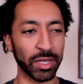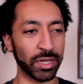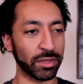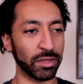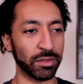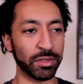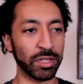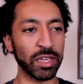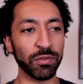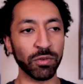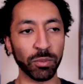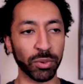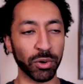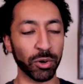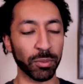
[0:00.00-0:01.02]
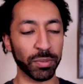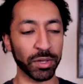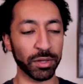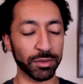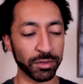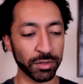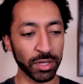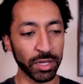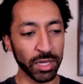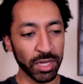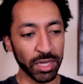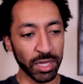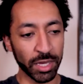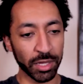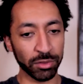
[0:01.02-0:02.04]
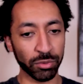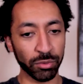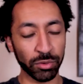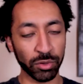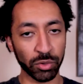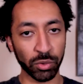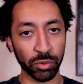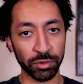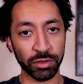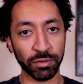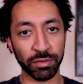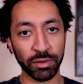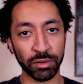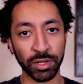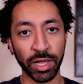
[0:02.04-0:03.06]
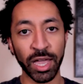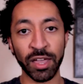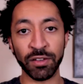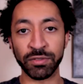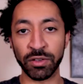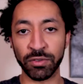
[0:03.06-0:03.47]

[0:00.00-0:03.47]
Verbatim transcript: like this evil purpose, and through the course of their life,